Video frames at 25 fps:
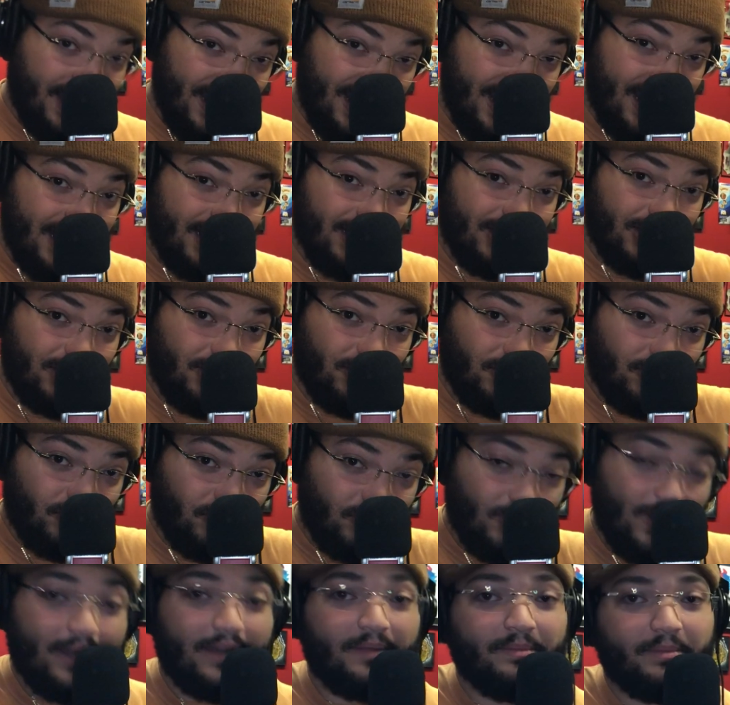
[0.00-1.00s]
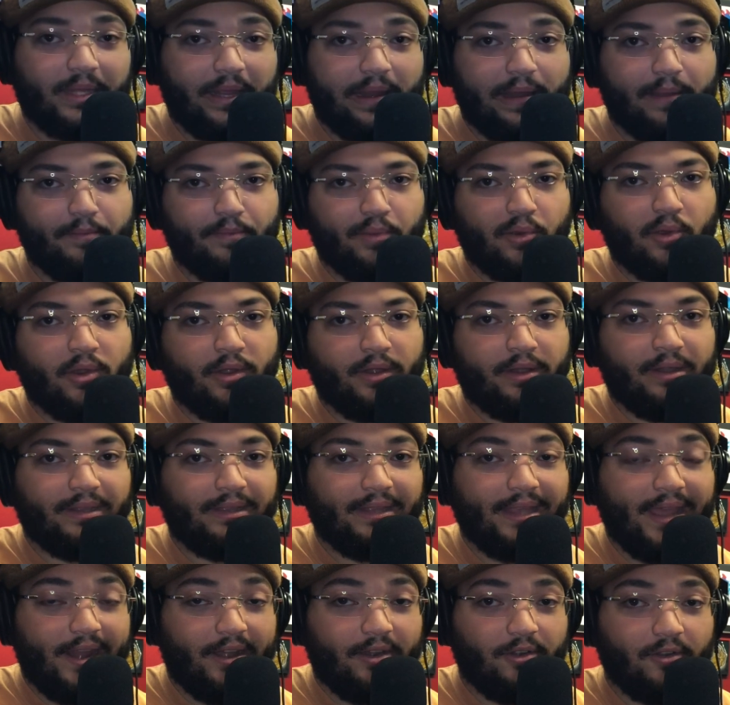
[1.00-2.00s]
incredibly important
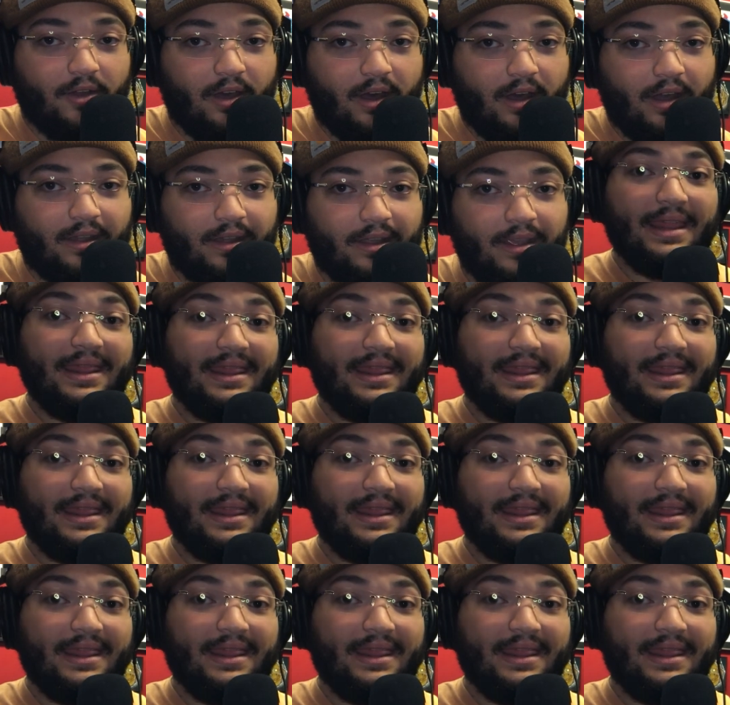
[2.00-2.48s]
later on,